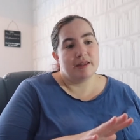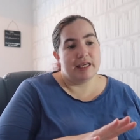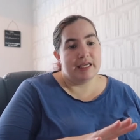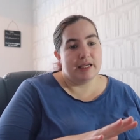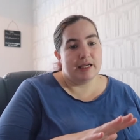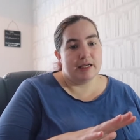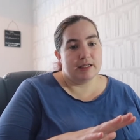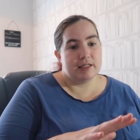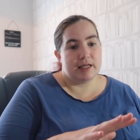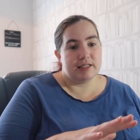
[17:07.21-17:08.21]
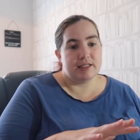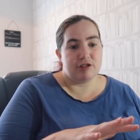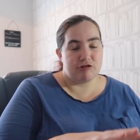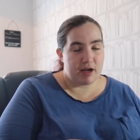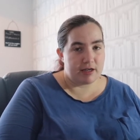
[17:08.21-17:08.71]
the there's a
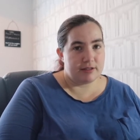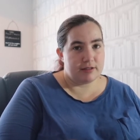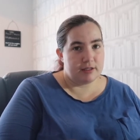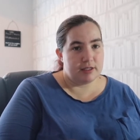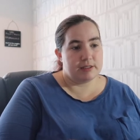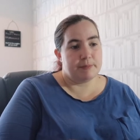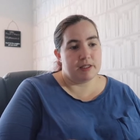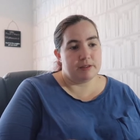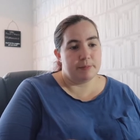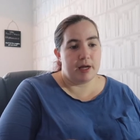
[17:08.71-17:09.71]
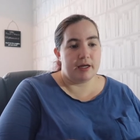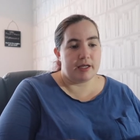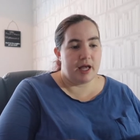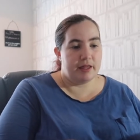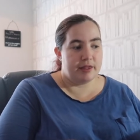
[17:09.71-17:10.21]
Trax expansion
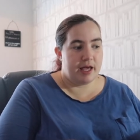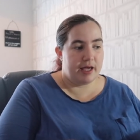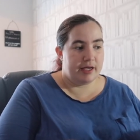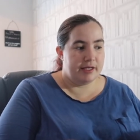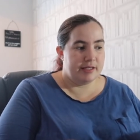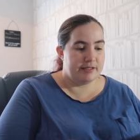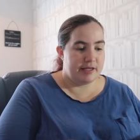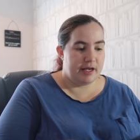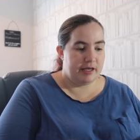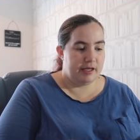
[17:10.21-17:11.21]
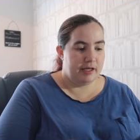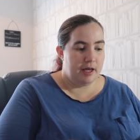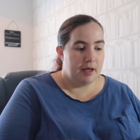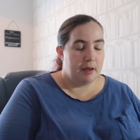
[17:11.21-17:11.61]
pack and there is a